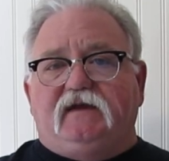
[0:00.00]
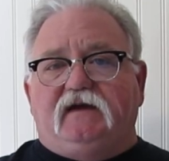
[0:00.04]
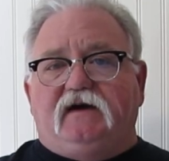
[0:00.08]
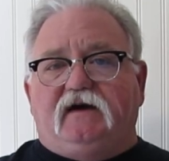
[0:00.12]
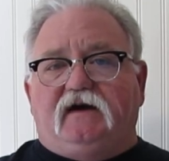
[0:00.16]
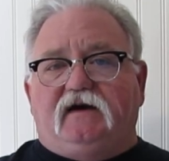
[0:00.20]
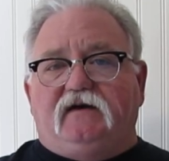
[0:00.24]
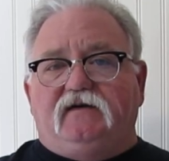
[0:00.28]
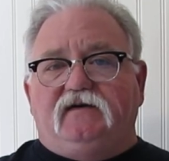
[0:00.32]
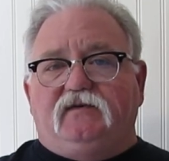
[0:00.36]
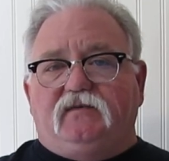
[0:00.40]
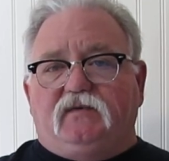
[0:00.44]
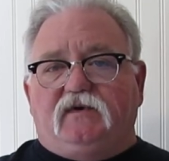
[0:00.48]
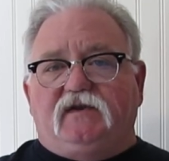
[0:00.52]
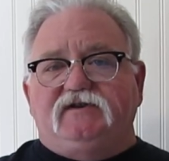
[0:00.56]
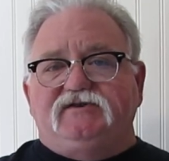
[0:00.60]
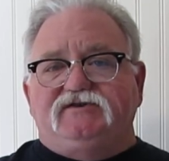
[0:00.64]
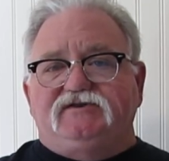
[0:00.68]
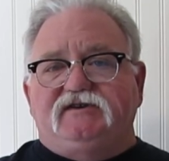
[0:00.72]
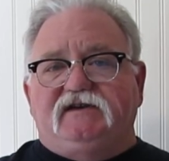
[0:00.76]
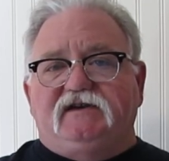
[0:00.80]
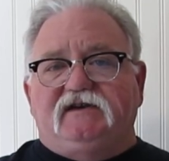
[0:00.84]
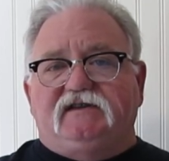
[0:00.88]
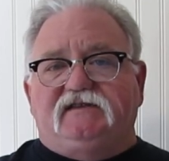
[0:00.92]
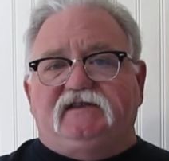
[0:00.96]
You really
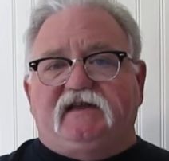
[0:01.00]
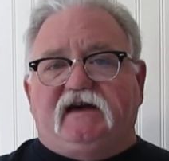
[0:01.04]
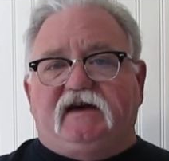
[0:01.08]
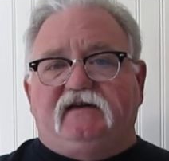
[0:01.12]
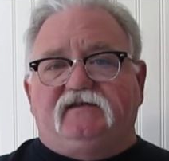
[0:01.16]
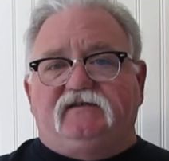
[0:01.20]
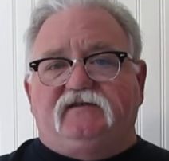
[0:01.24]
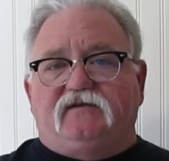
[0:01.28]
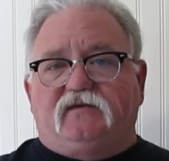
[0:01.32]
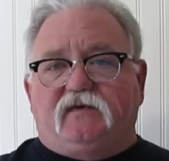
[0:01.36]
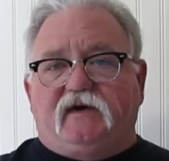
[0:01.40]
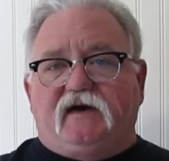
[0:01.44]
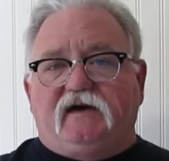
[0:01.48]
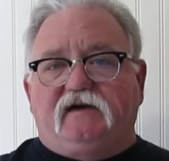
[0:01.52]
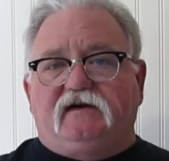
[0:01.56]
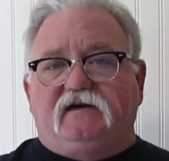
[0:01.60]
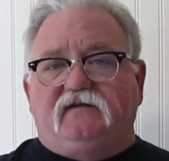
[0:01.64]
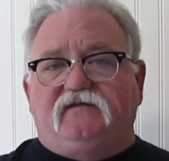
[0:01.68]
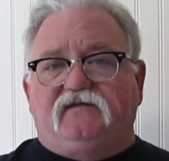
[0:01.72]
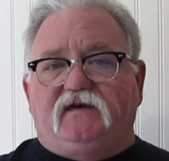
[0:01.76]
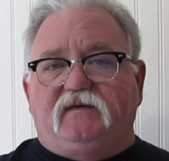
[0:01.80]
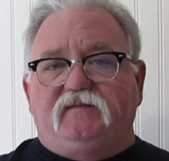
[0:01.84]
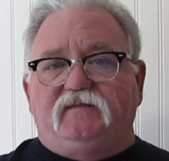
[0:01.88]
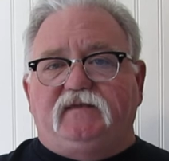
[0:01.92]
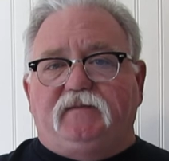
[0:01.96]
should get that
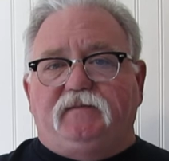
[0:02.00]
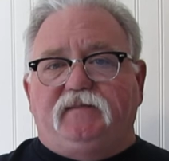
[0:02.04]
directly from